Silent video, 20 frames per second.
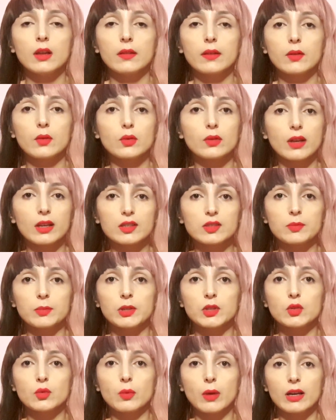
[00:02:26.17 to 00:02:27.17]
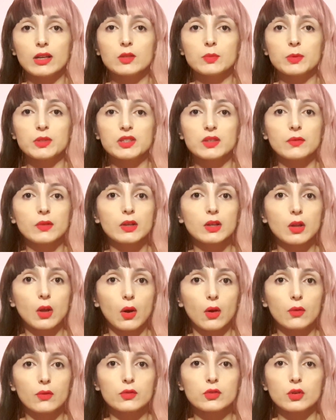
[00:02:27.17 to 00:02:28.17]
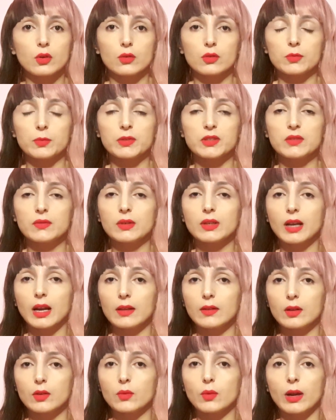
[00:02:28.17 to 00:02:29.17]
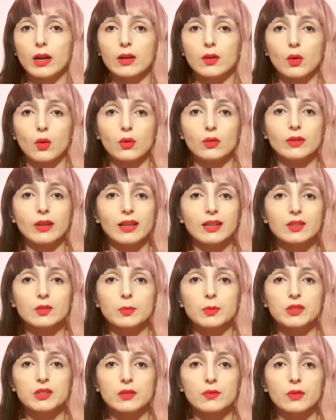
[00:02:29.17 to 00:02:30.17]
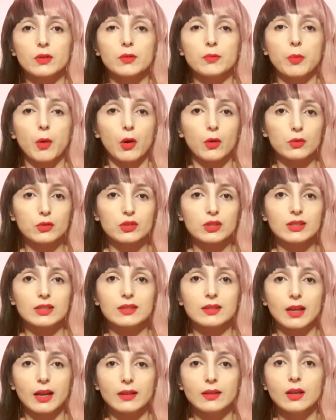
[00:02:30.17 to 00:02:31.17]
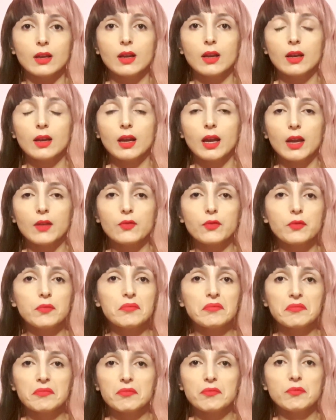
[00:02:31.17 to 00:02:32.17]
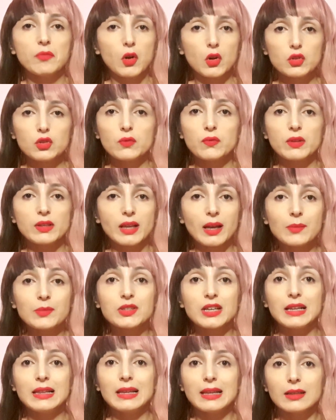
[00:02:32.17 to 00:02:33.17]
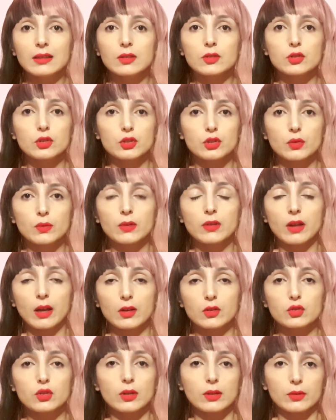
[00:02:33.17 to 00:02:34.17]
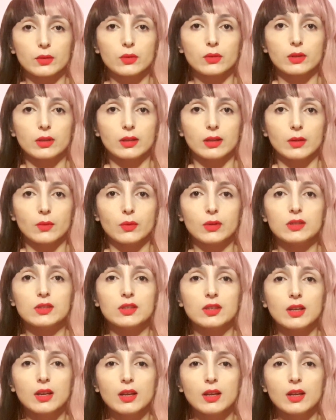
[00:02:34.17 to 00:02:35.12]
they would ask me to wear specific clothes or specific underwear or take specific poses that have most of the times little to do with actual nudity, which